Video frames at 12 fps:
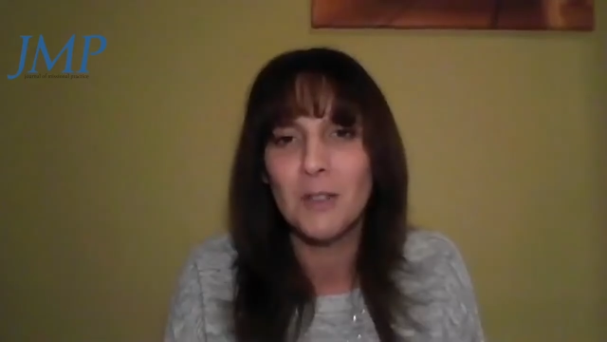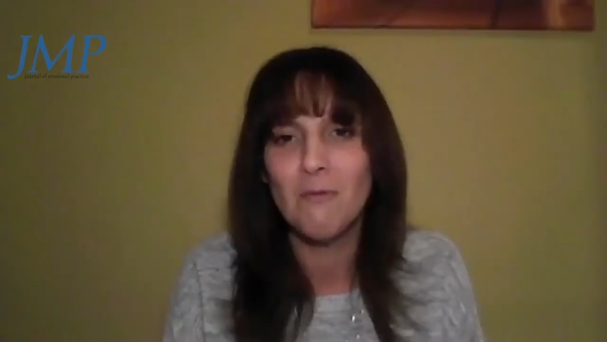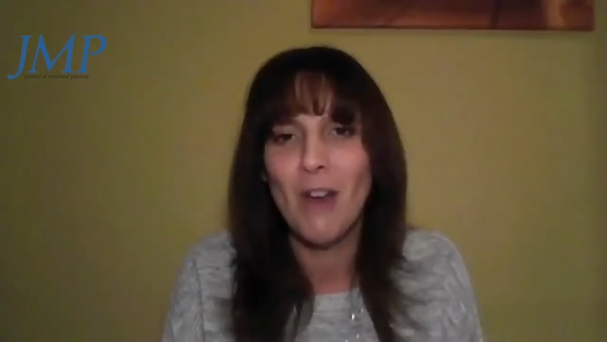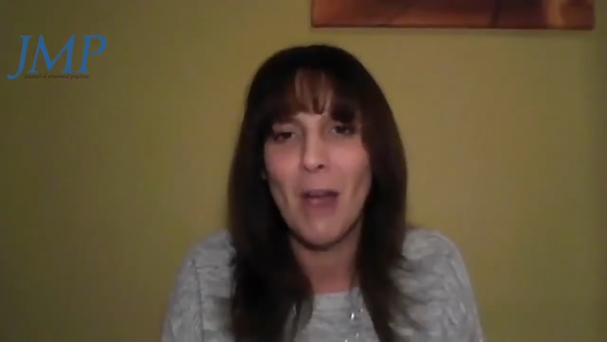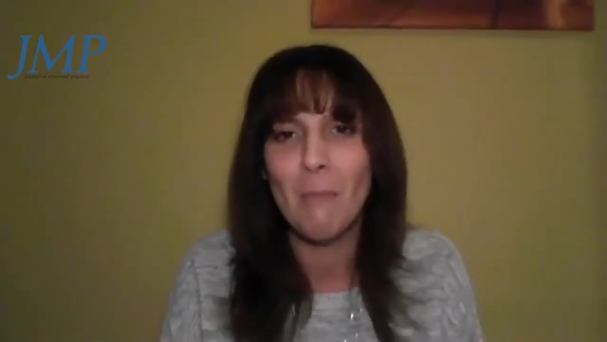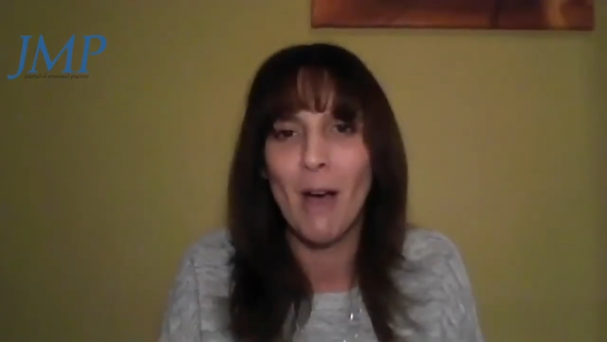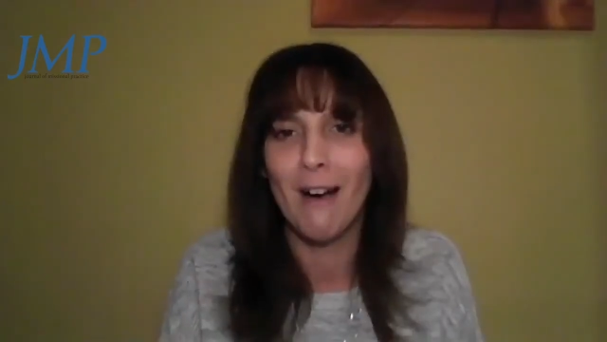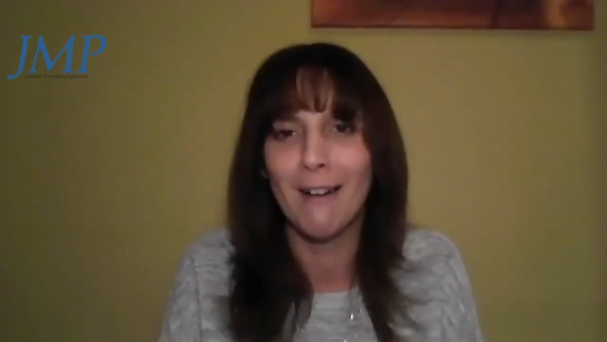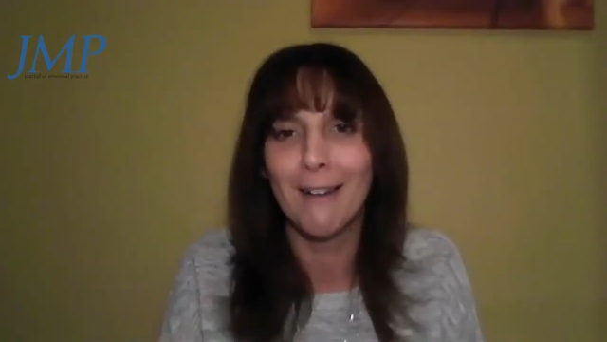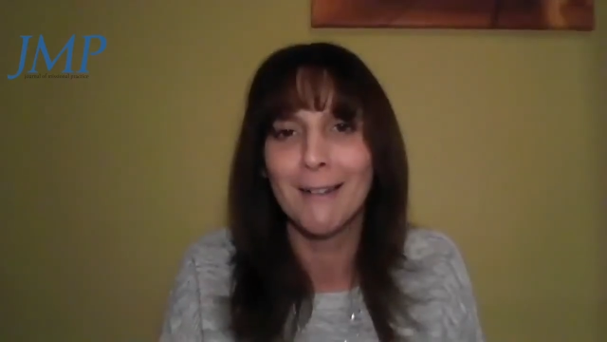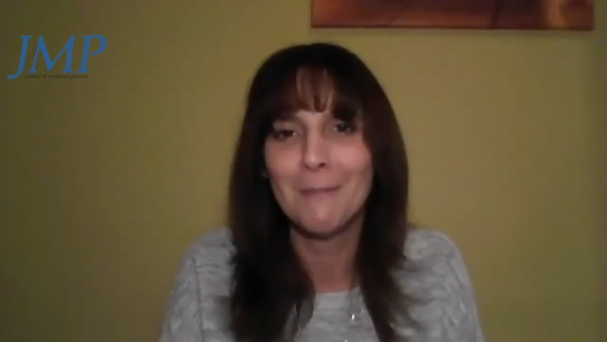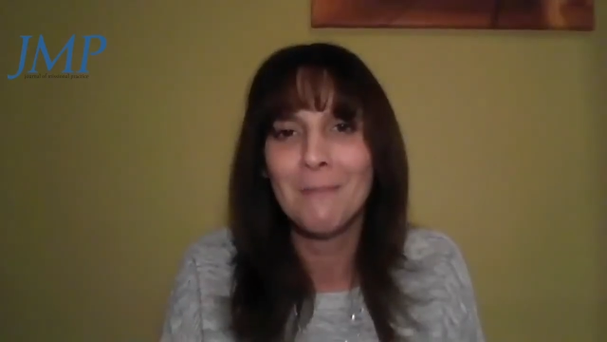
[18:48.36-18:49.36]
Rat
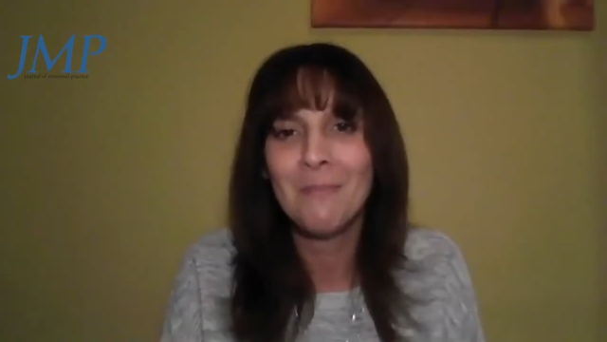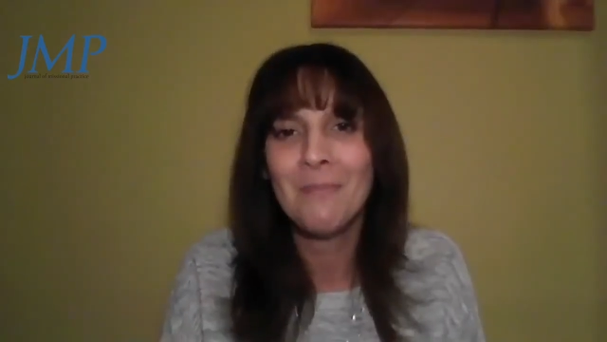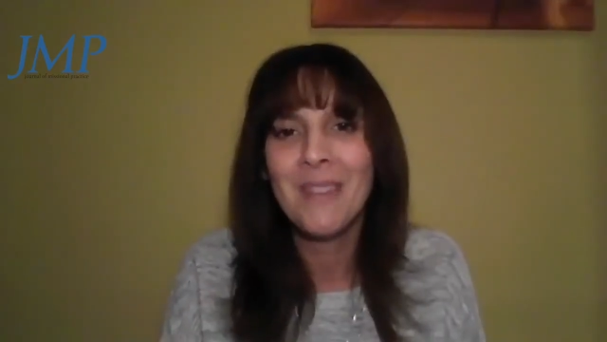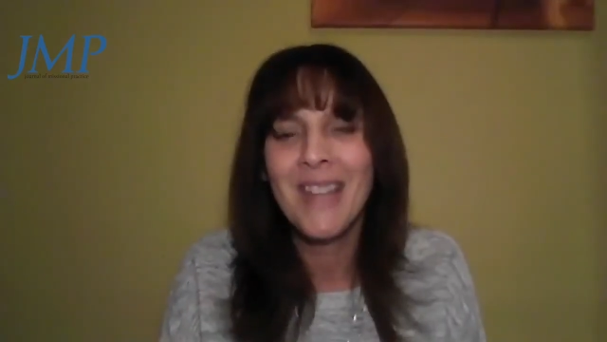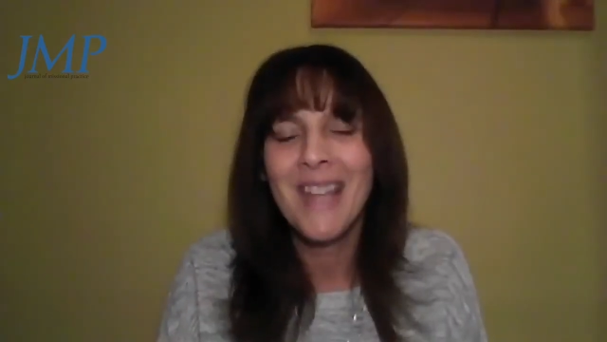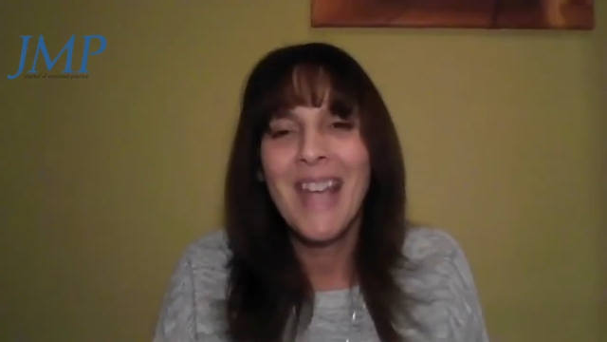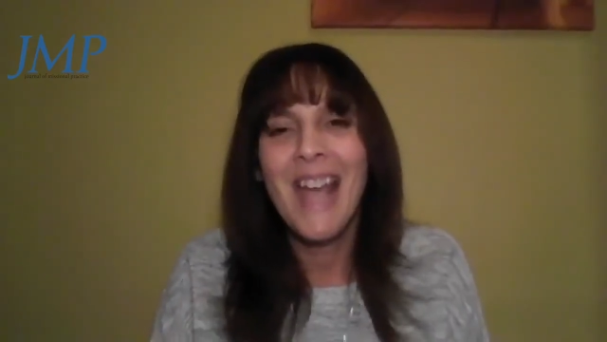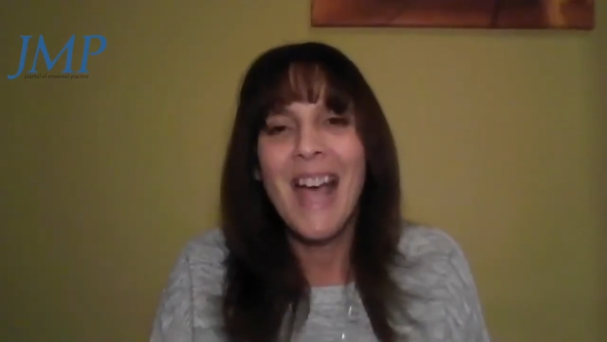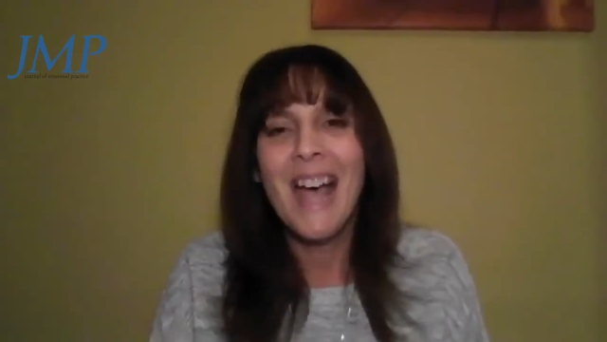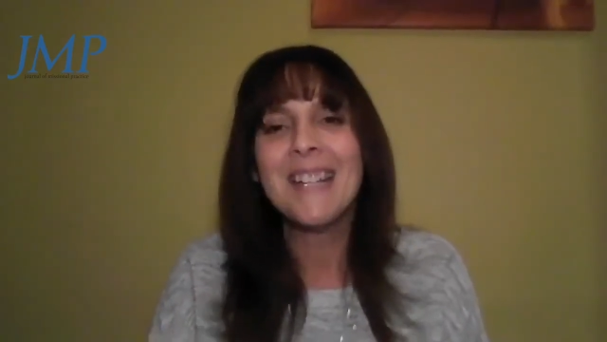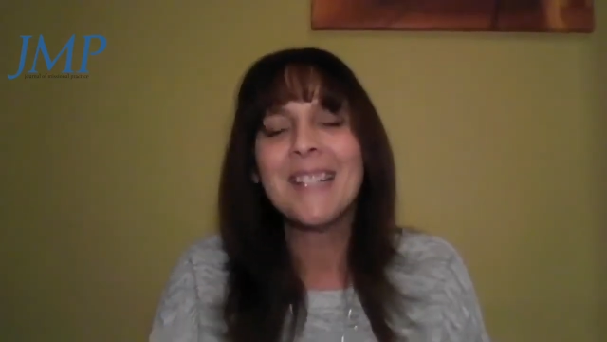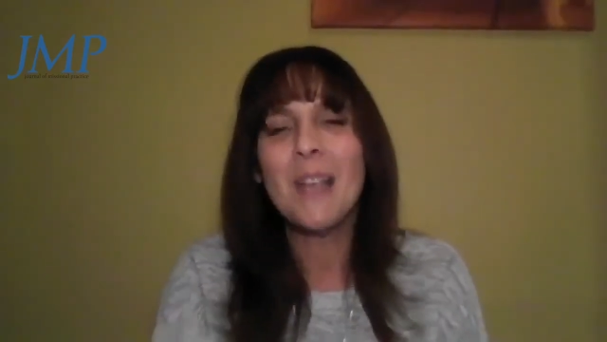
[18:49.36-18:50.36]
Park.
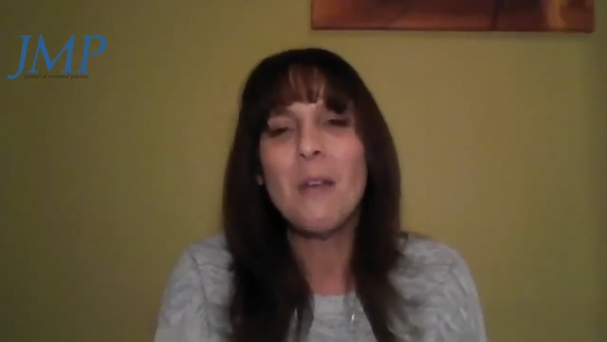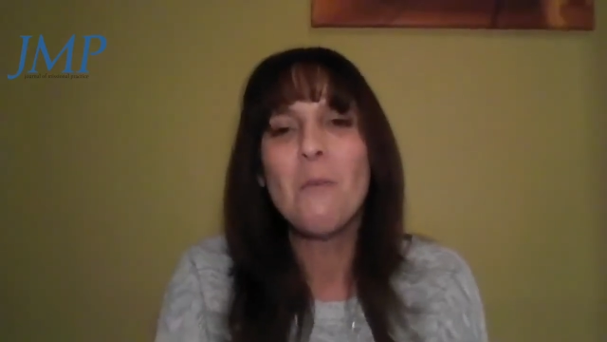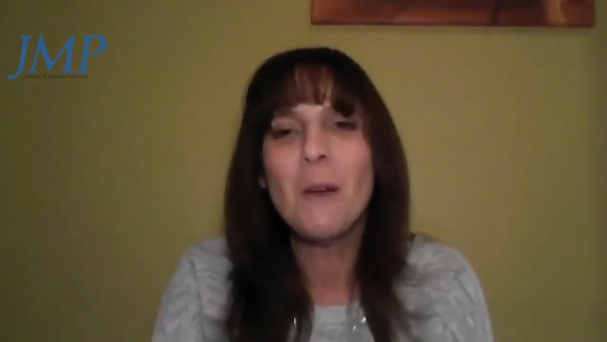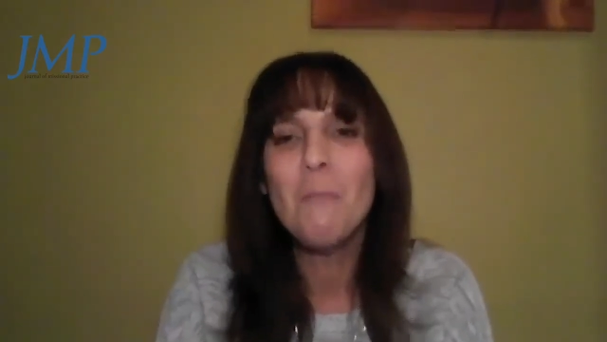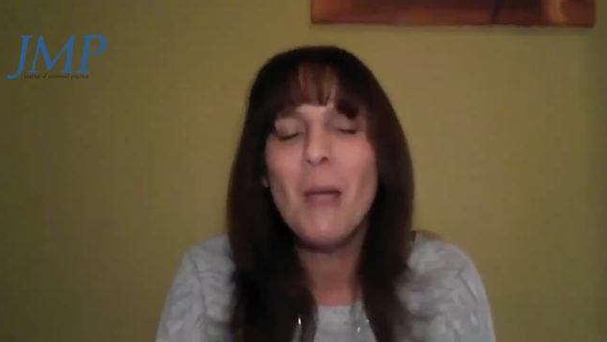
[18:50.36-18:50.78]
And so when